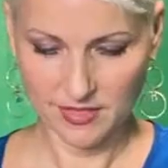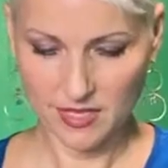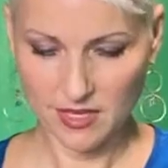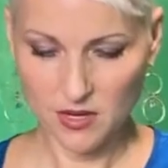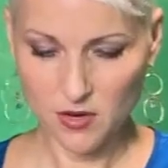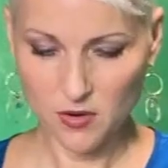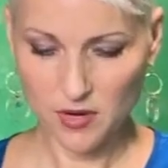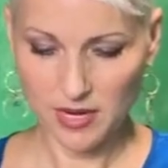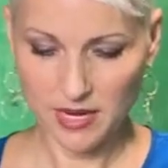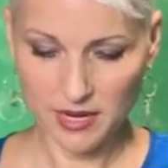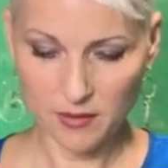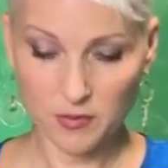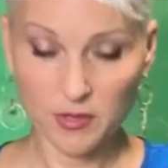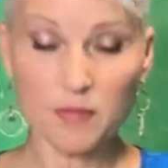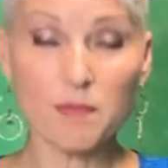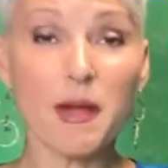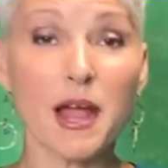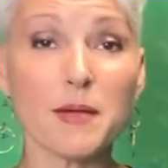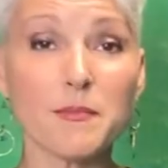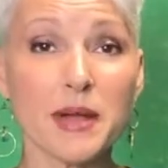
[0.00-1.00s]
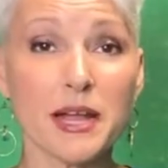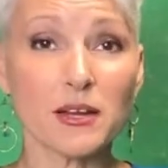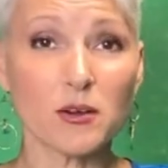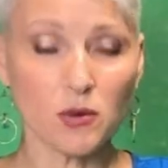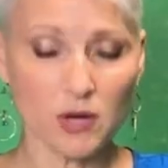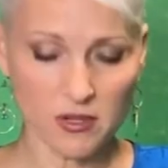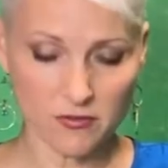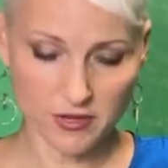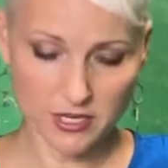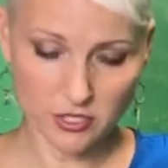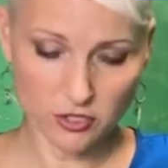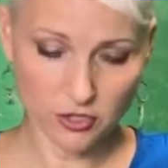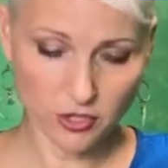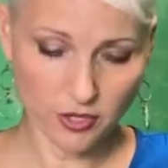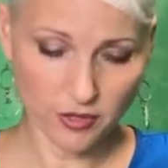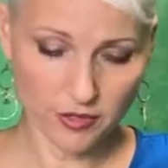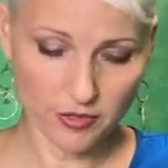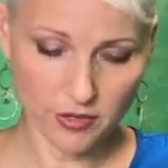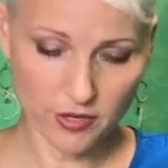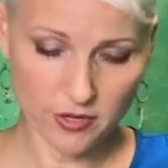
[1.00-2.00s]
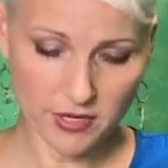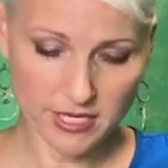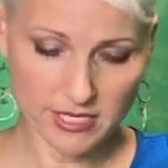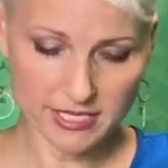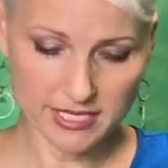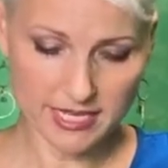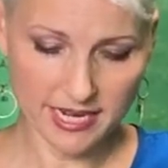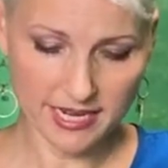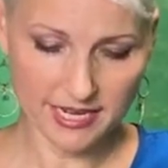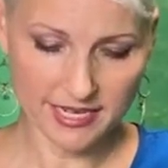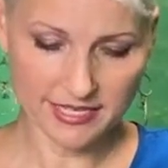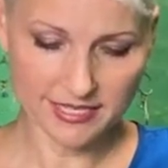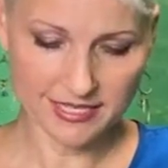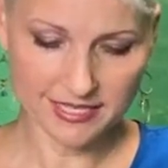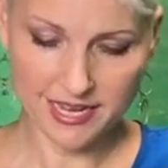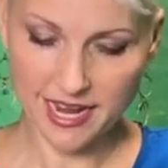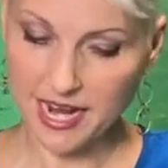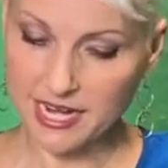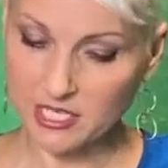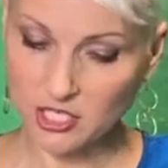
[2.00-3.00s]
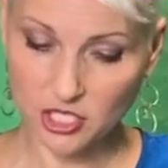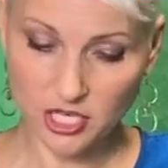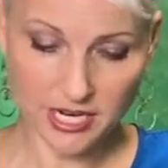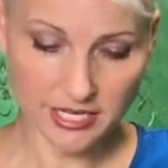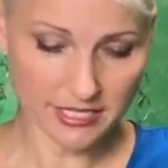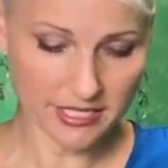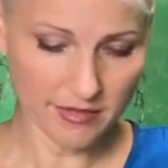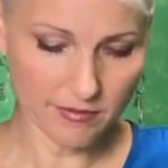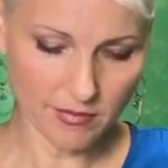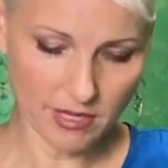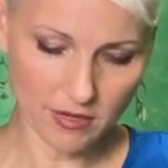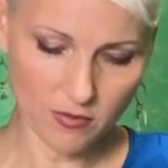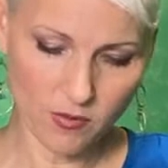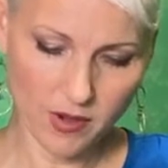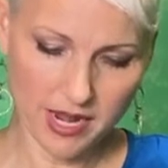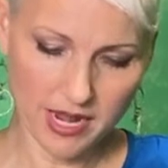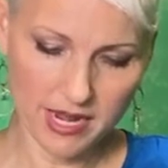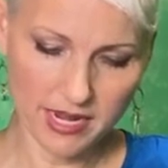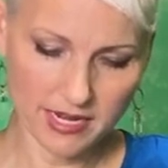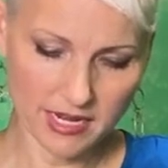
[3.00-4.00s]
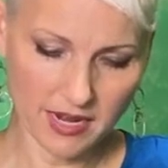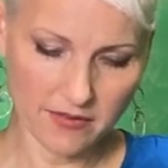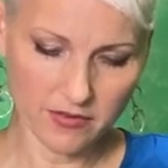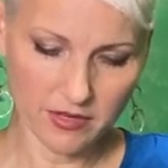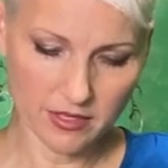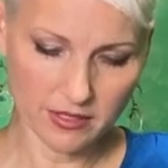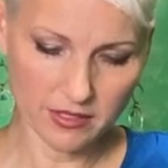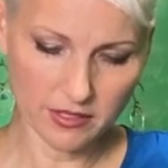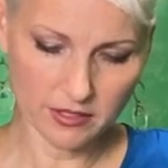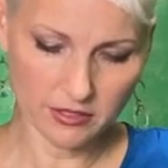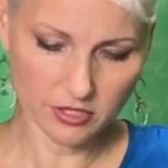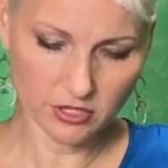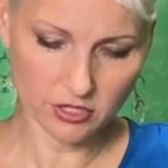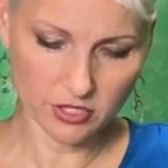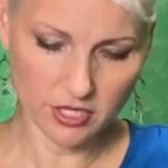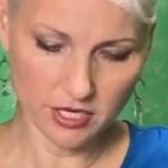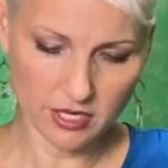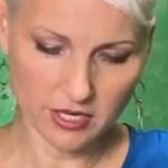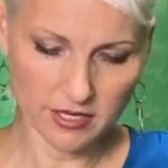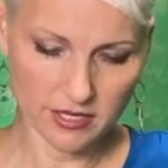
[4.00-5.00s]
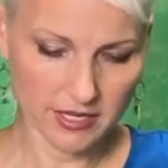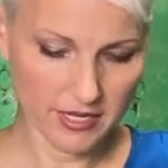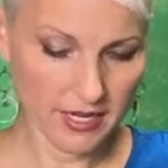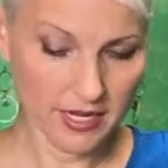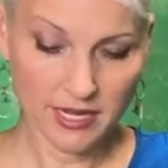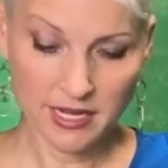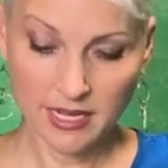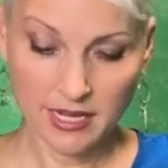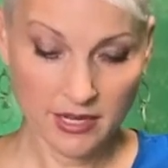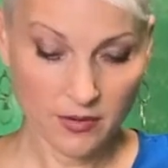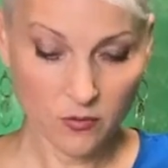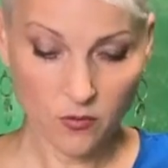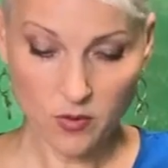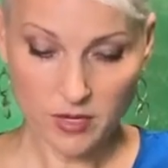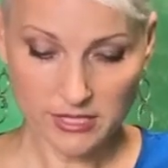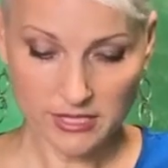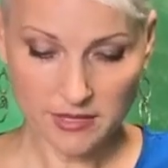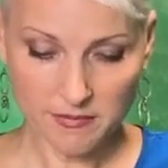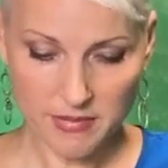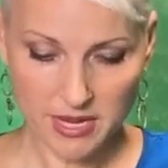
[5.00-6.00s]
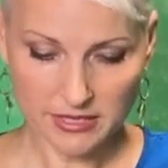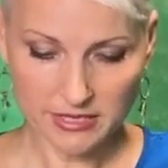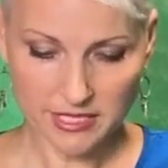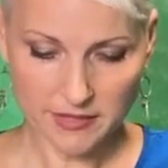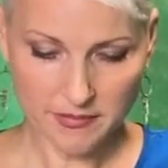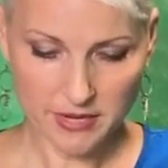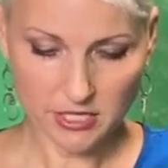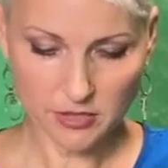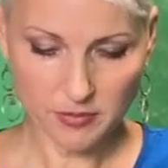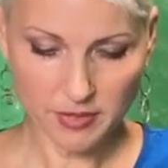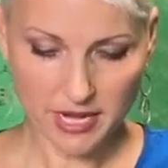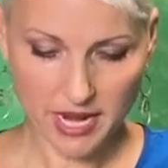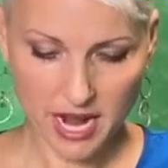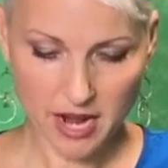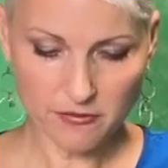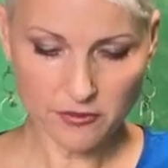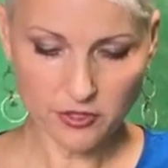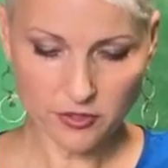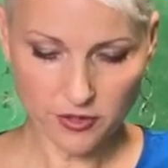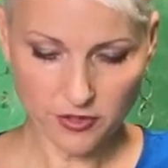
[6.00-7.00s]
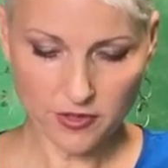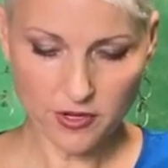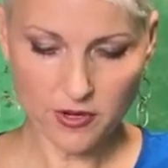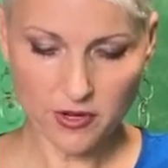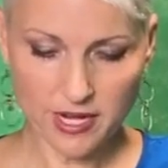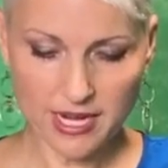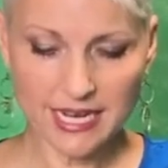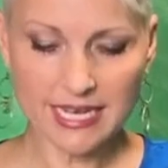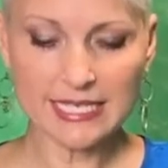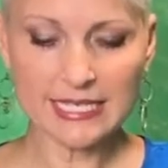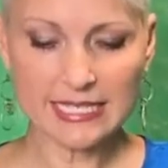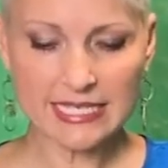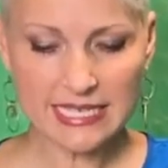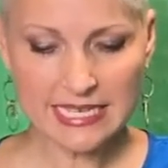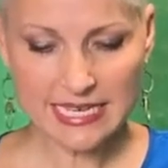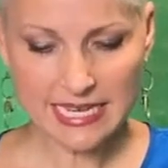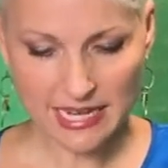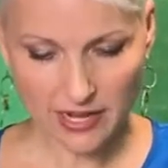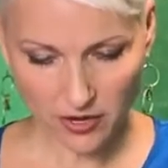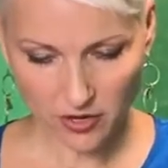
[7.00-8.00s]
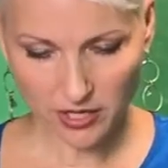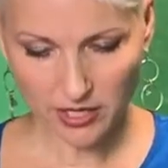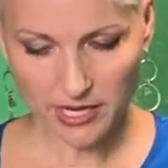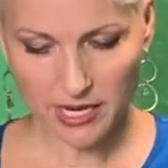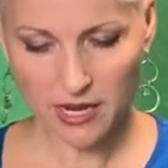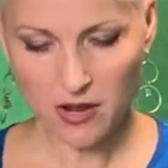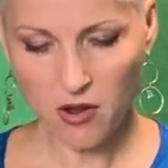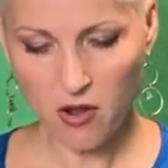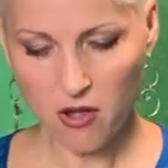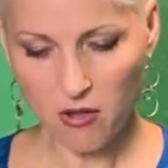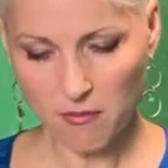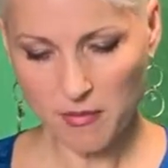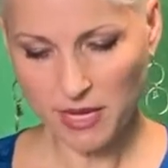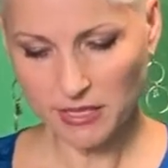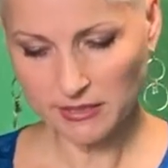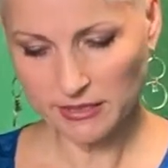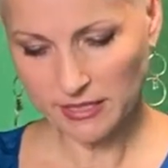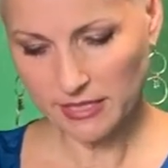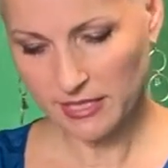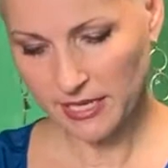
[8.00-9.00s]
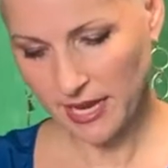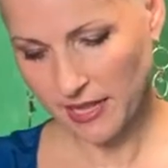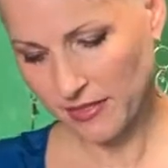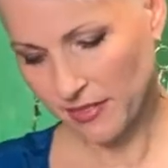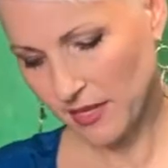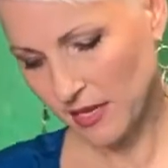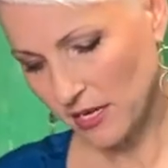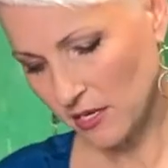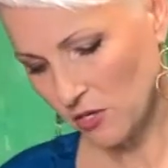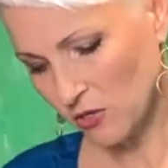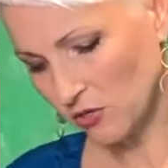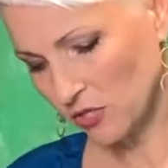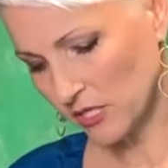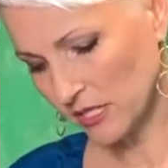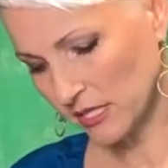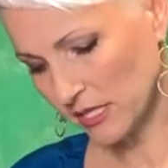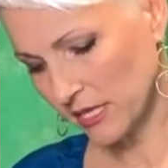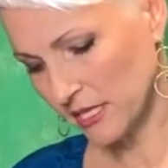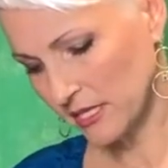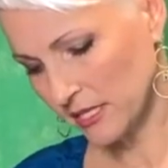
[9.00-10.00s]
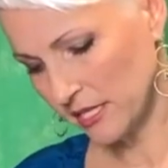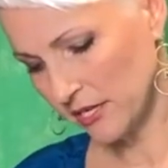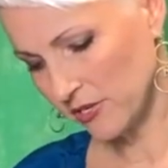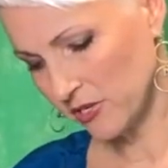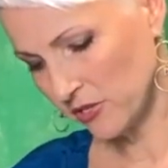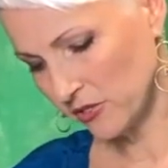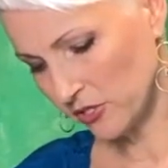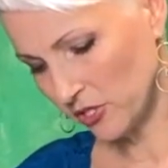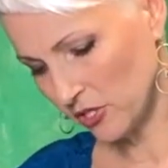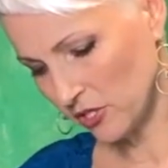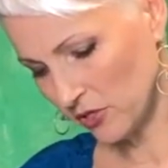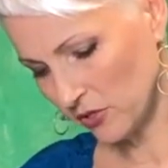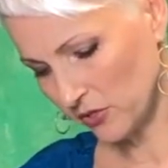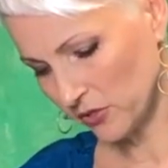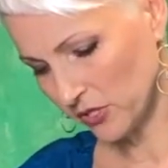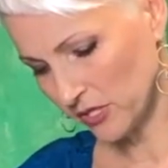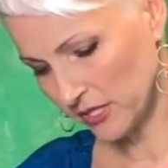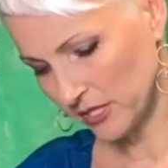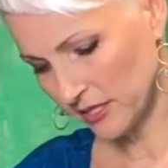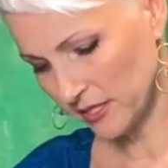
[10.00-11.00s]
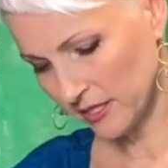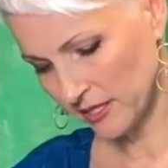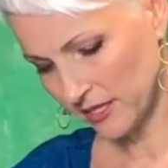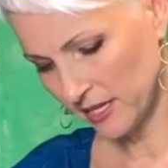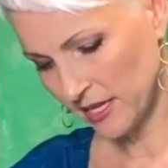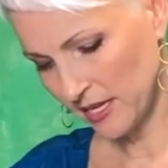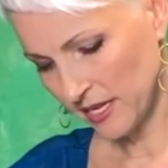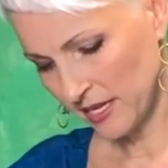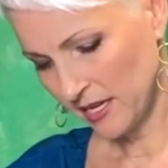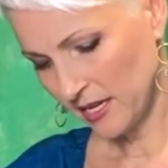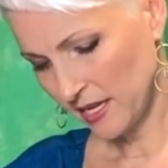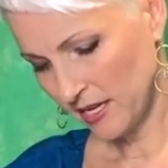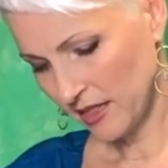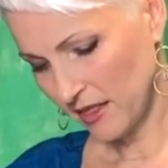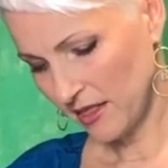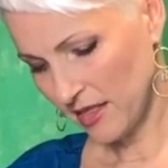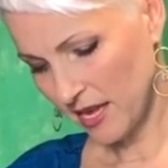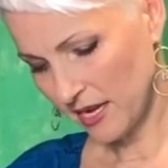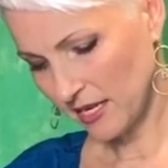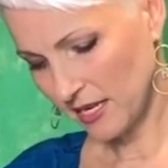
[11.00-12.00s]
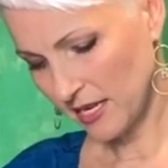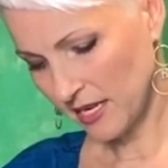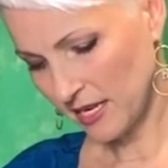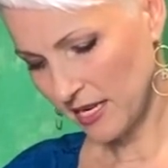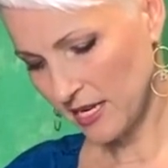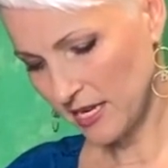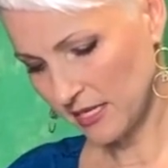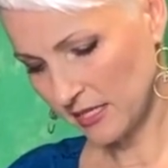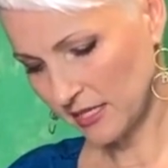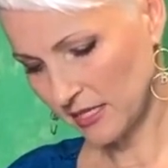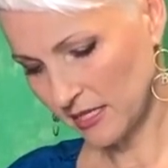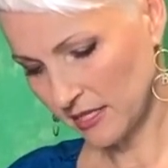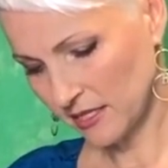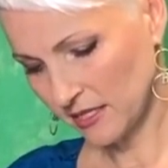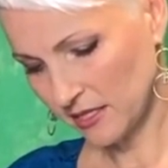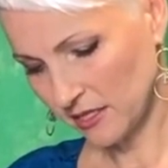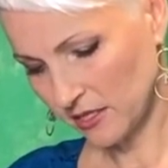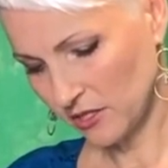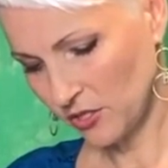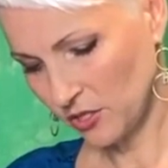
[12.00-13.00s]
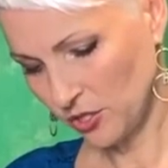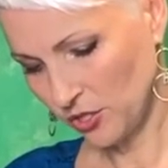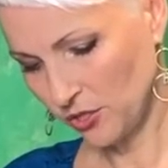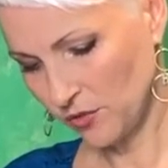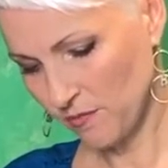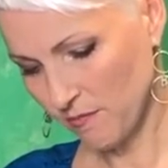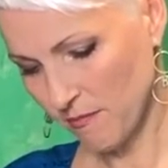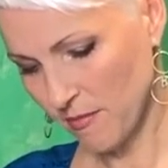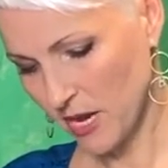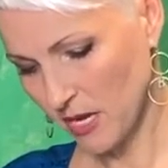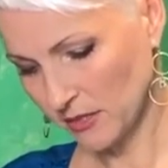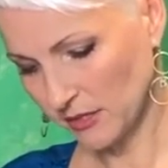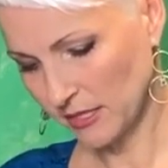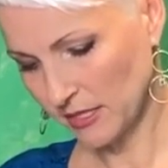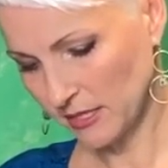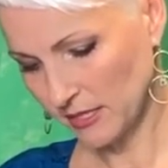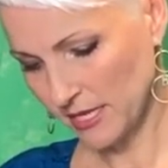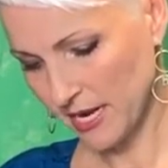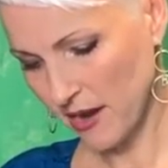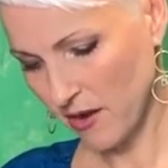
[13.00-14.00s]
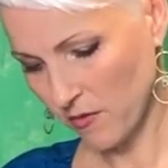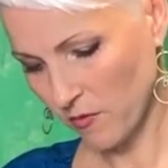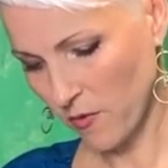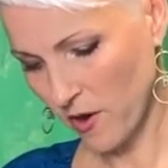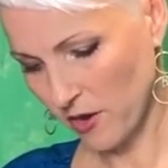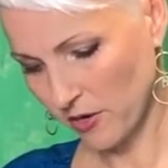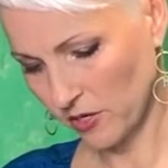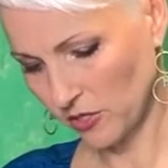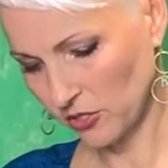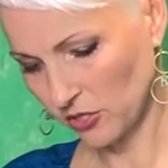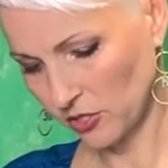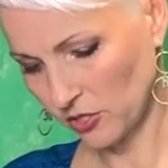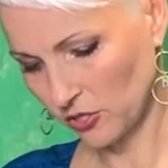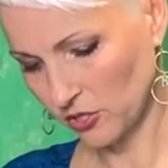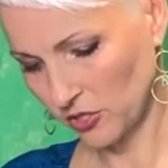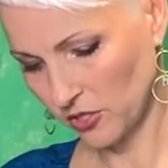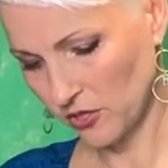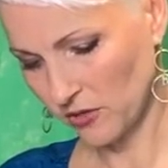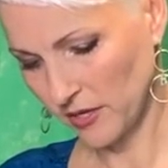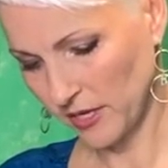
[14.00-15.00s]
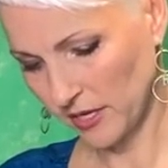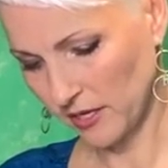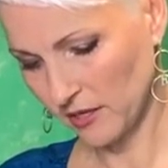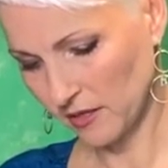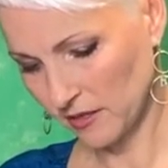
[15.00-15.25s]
Okay, with my microwave it took 30 seconds. I checked it midway, gave it a little stir. It wasn't melting much, but after 30 it's nearly all melted, and then you just continue to use that heat to melt it down while you're stirring.